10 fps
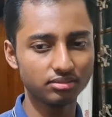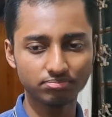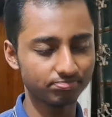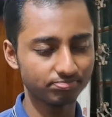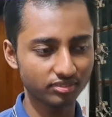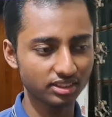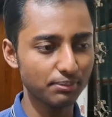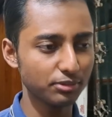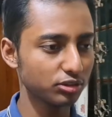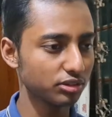if we
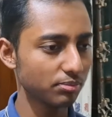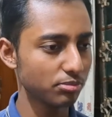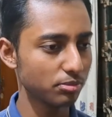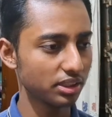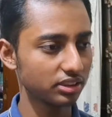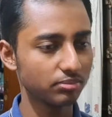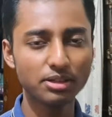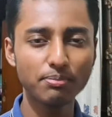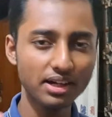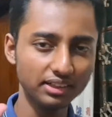don't get like the premium
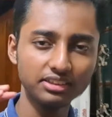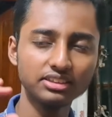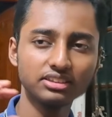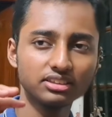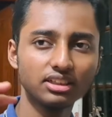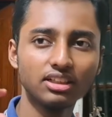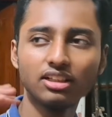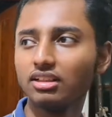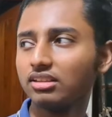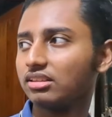service that we are
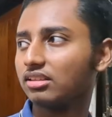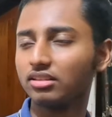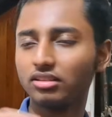promised?